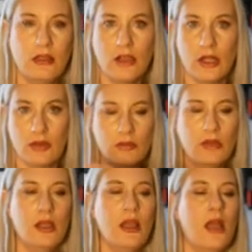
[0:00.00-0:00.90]
you know,
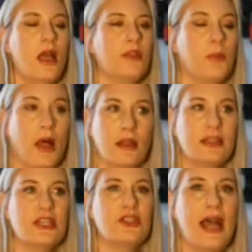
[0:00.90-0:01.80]
the
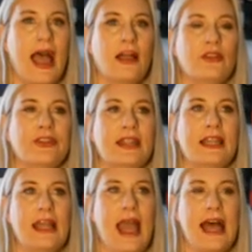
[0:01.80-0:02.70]
Polynesian Isles.
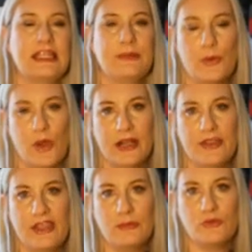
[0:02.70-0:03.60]
It has
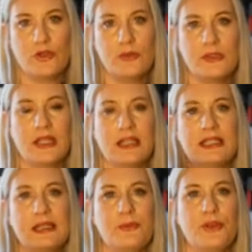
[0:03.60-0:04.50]
Moana themed rooms. The
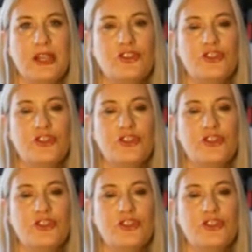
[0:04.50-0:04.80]
Contemporary